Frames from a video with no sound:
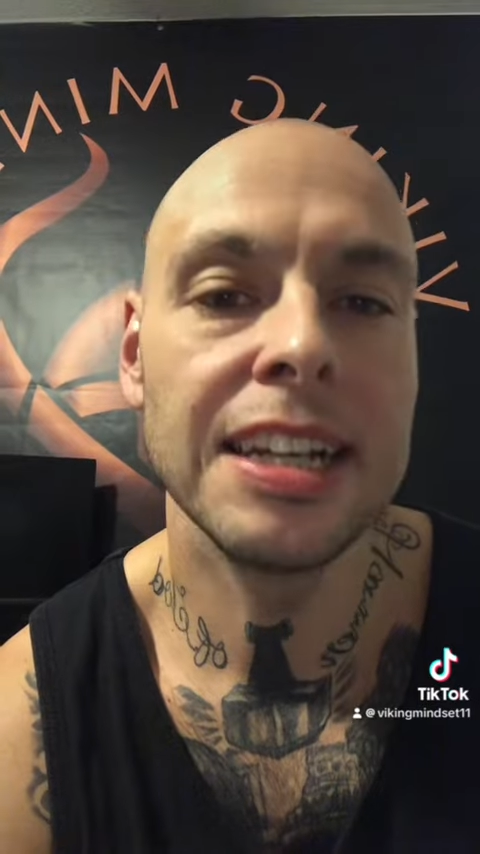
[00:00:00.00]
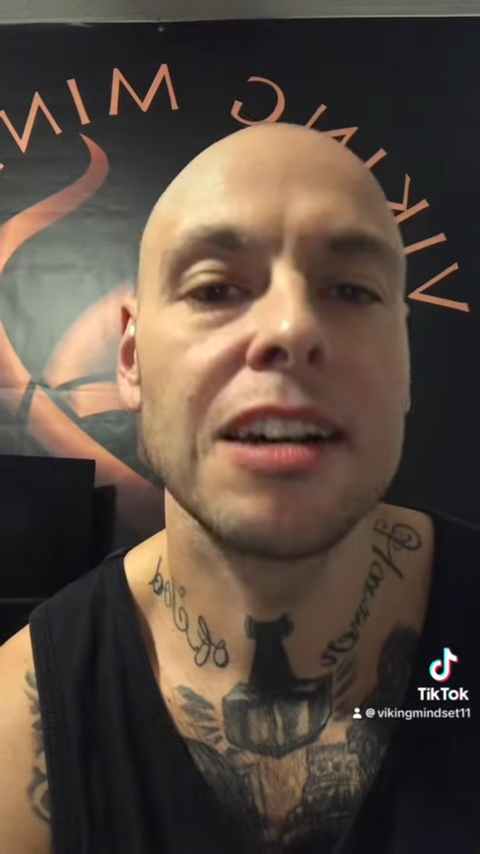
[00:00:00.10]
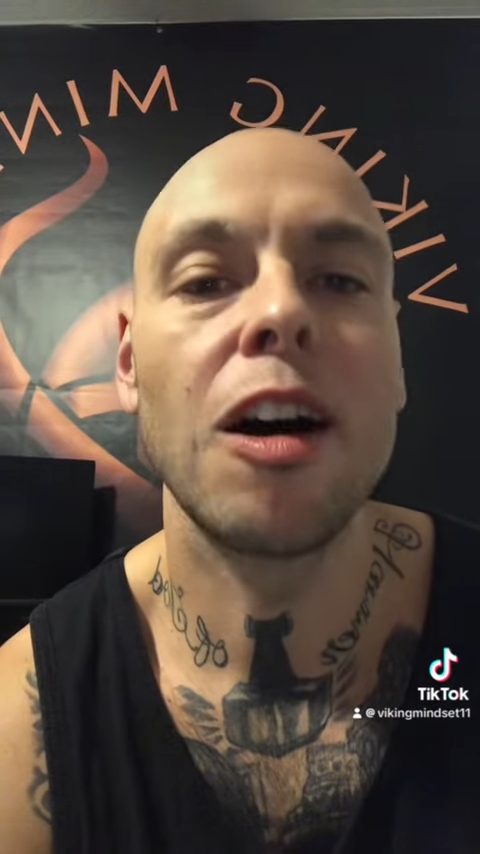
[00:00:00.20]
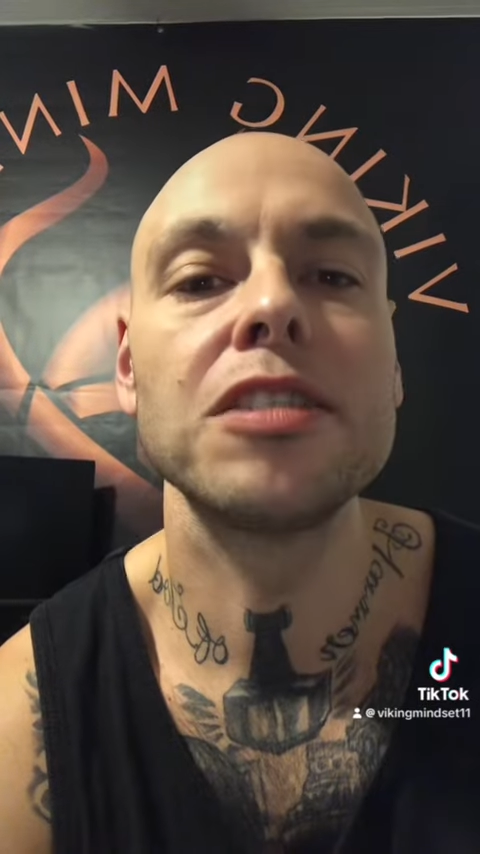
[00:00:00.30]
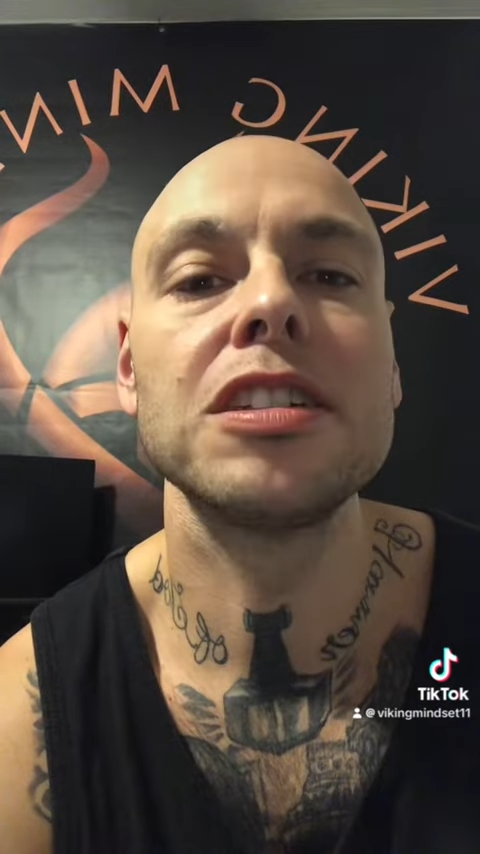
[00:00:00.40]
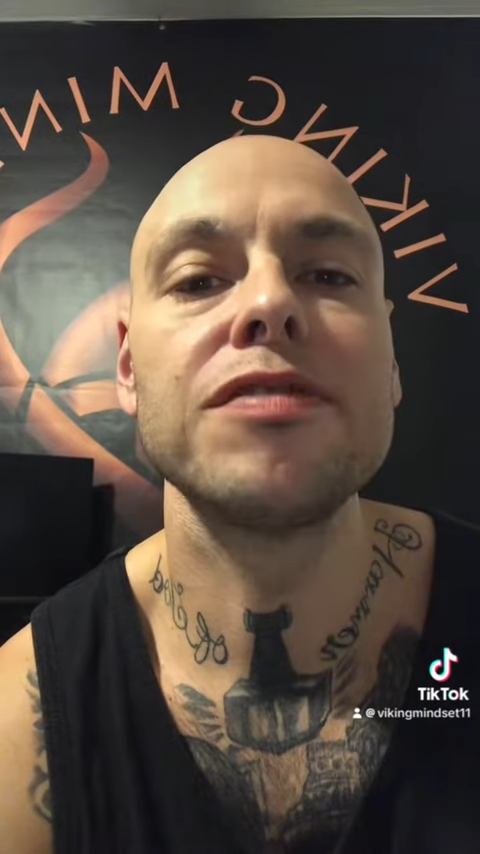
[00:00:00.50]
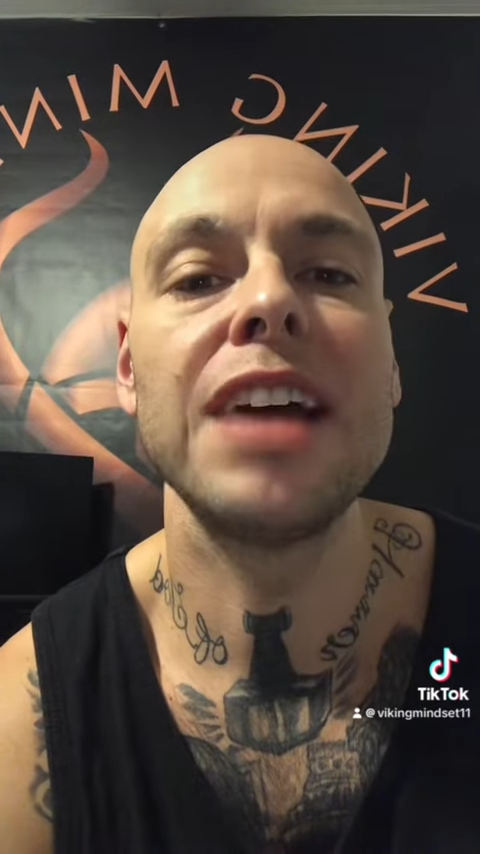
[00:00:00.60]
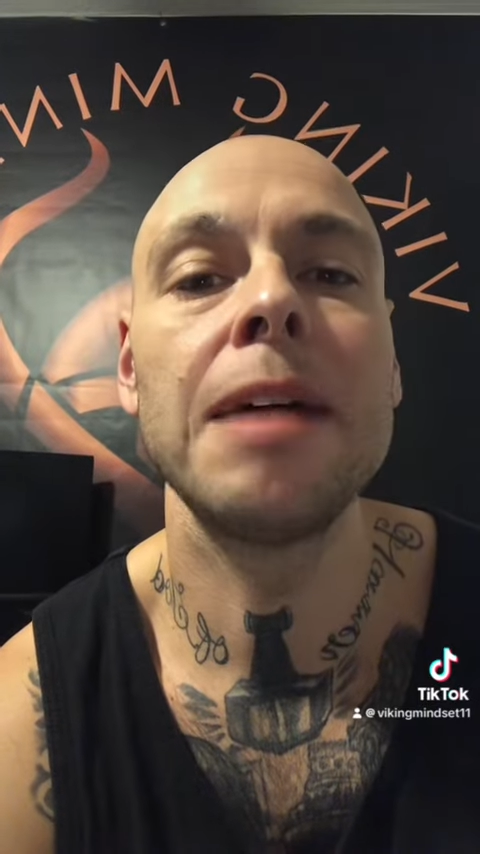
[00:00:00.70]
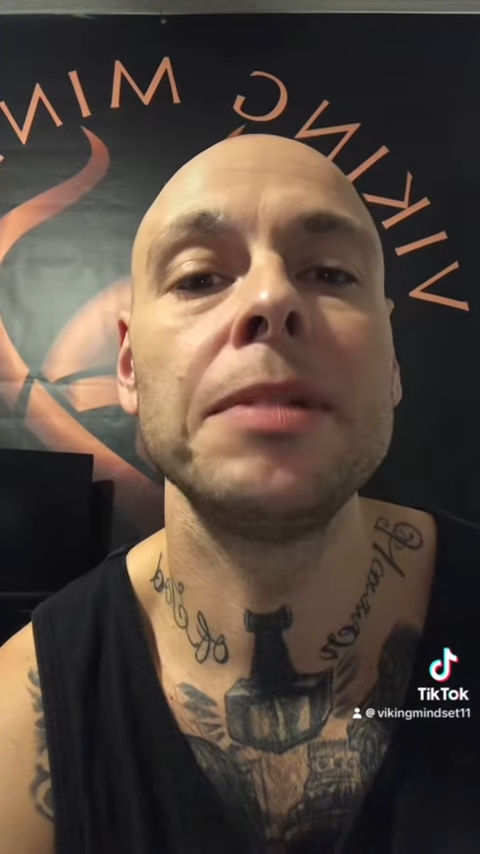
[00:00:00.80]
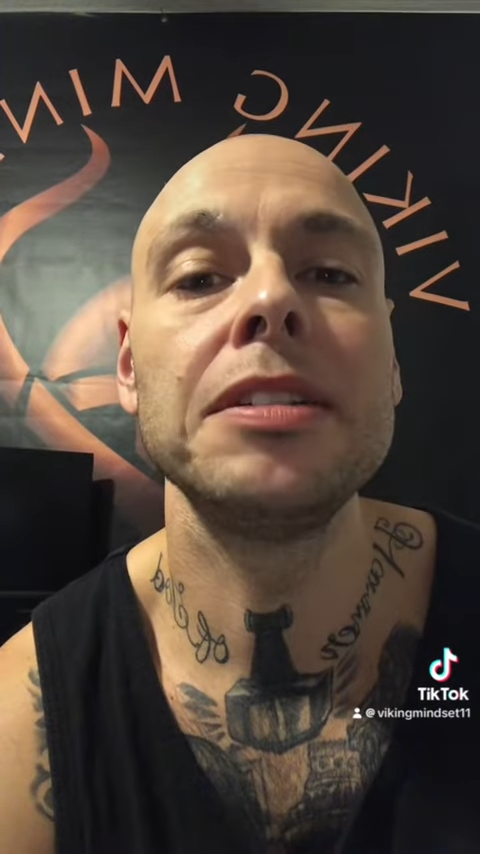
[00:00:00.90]
caused his
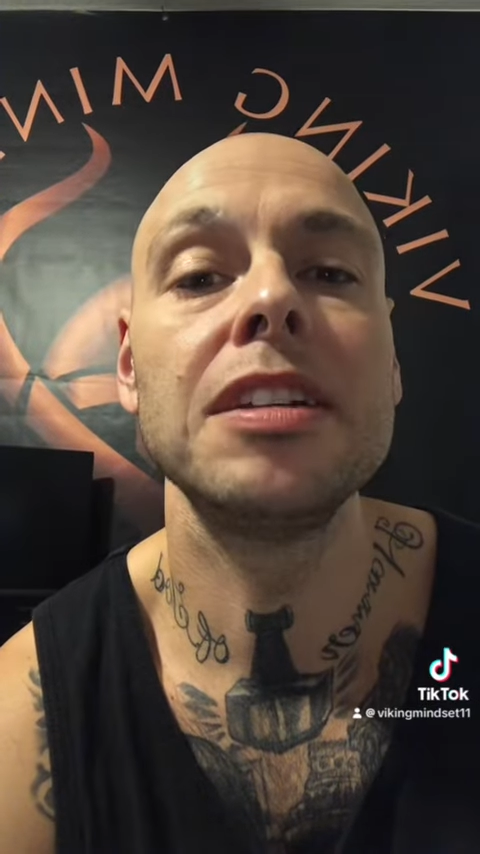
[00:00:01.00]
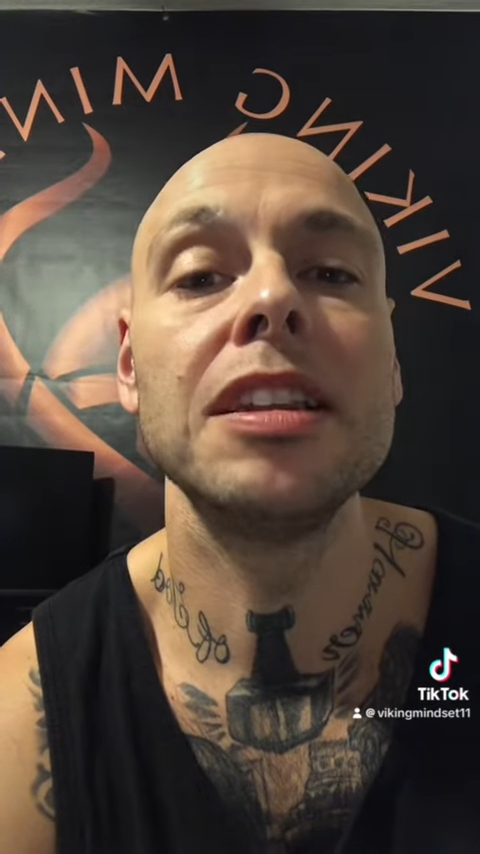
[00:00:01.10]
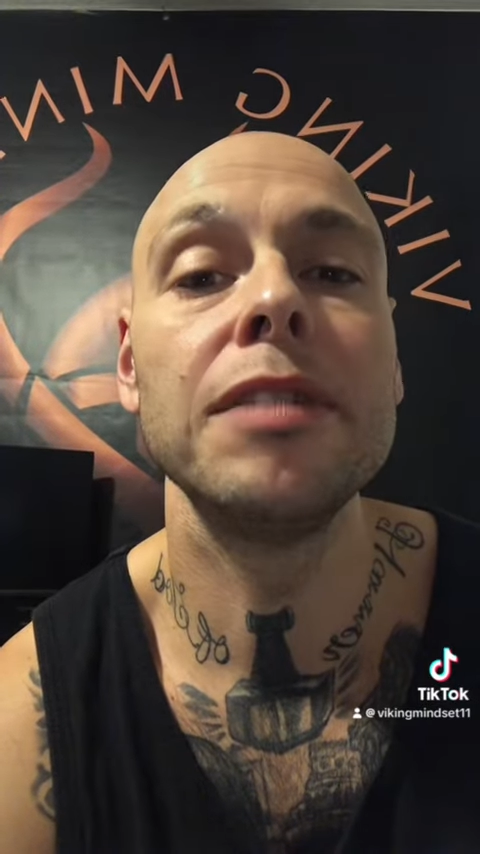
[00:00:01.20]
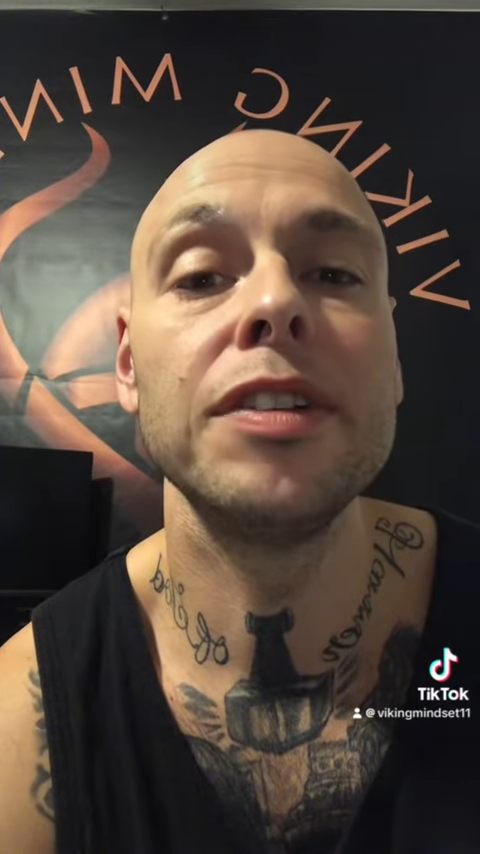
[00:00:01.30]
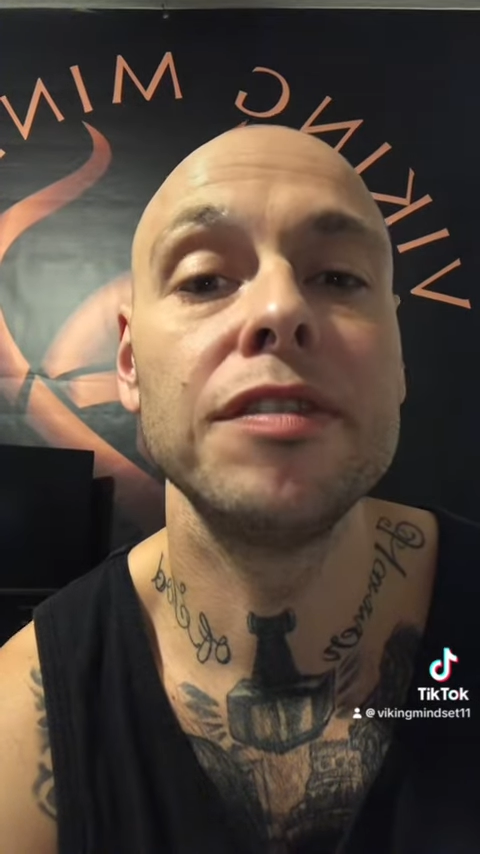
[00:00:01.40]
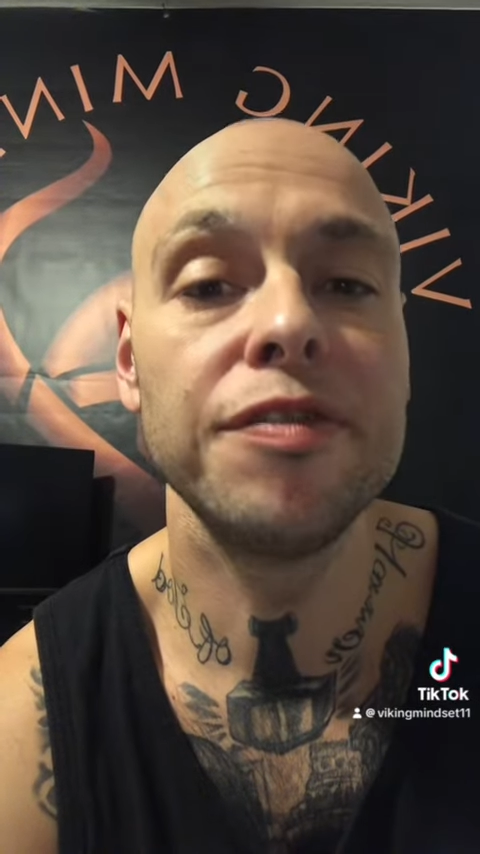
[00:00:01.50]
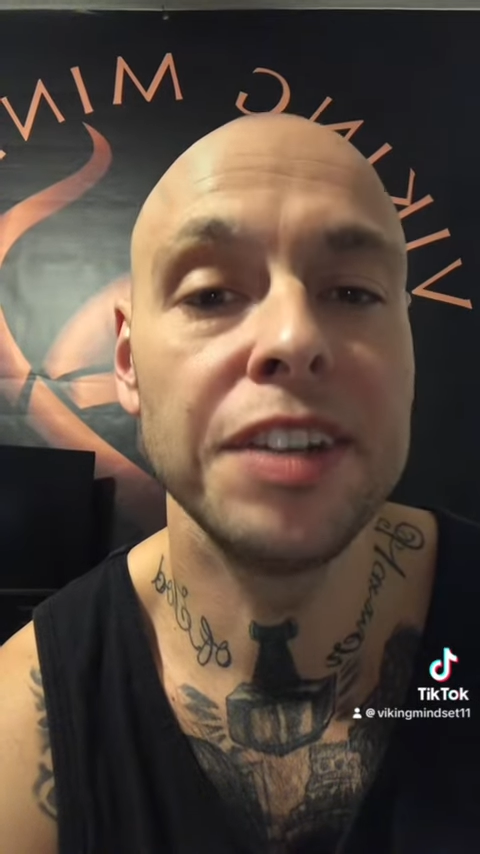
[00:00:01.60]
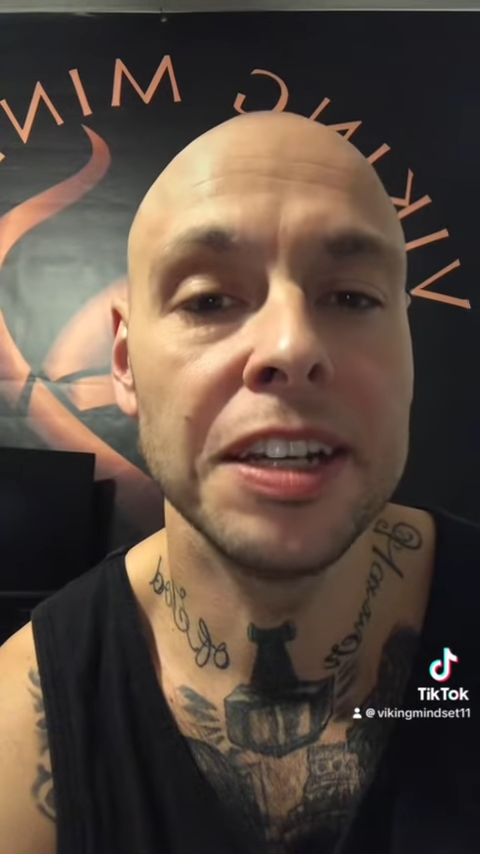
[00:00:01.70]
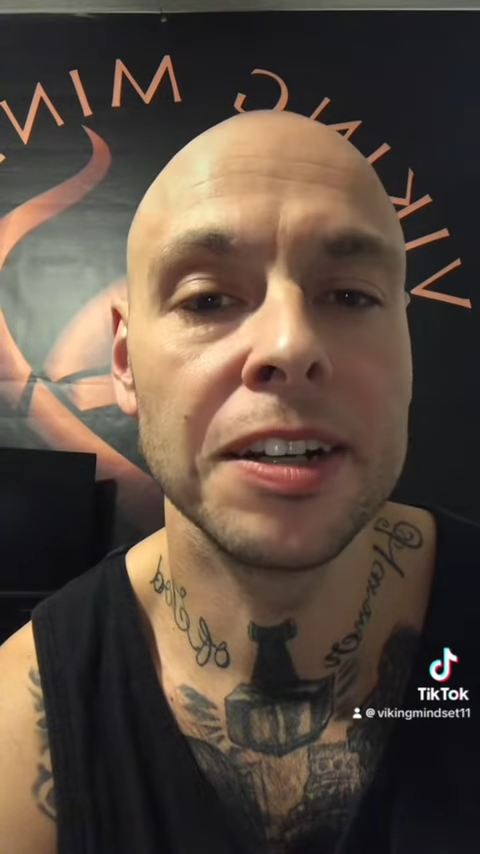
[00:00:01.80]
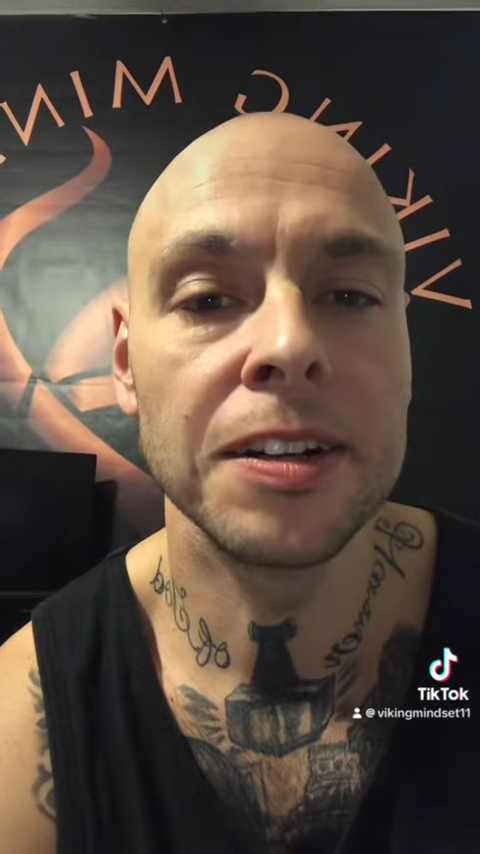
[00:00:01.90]
family to live in
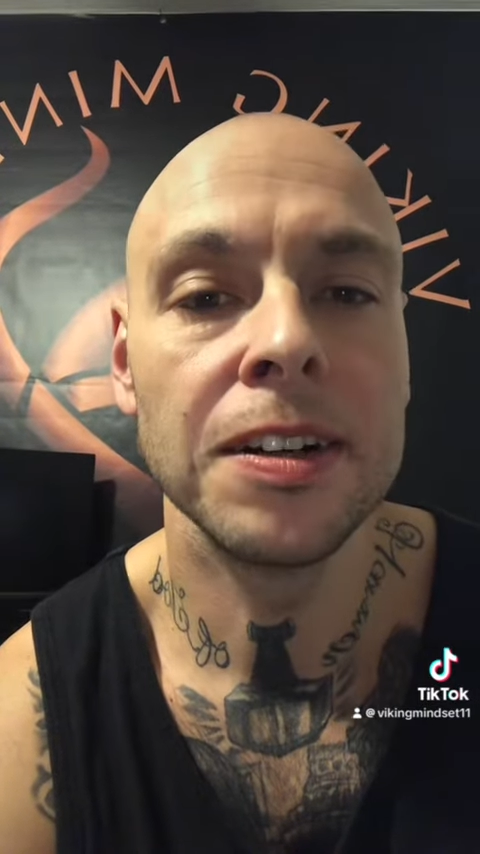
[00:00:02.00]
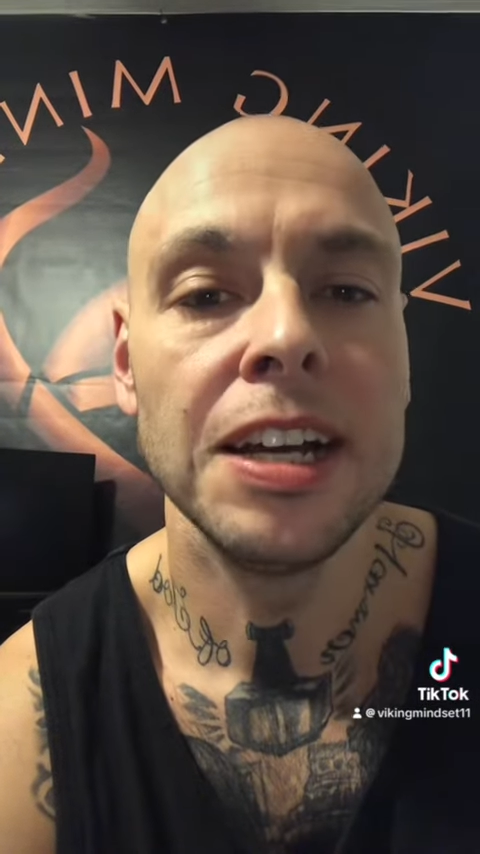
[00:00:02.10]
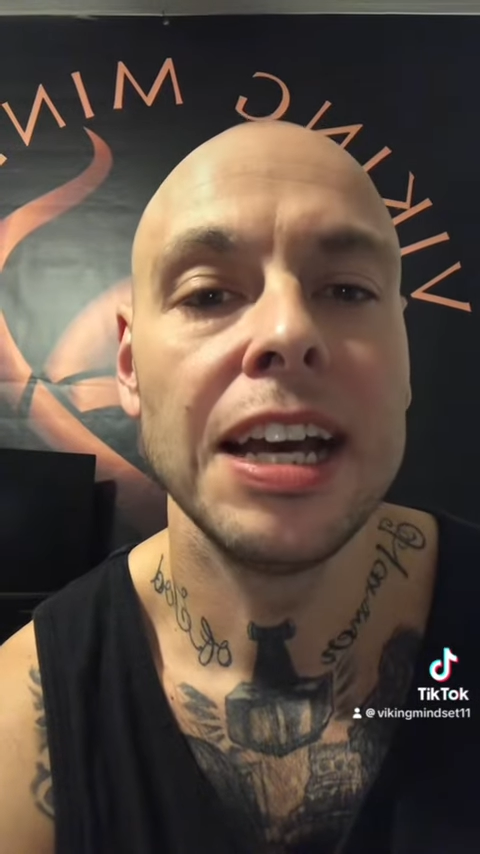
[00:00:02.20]
fear